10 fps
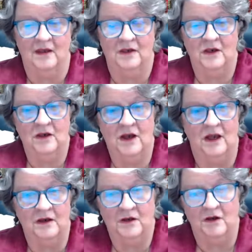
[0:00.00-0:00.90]
then you
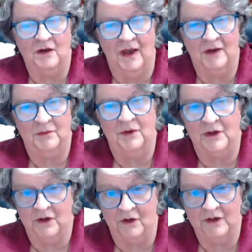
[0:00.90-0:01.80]
kind of don't know how to put
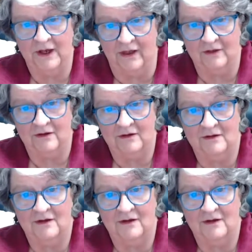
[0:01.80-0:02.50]
it all together.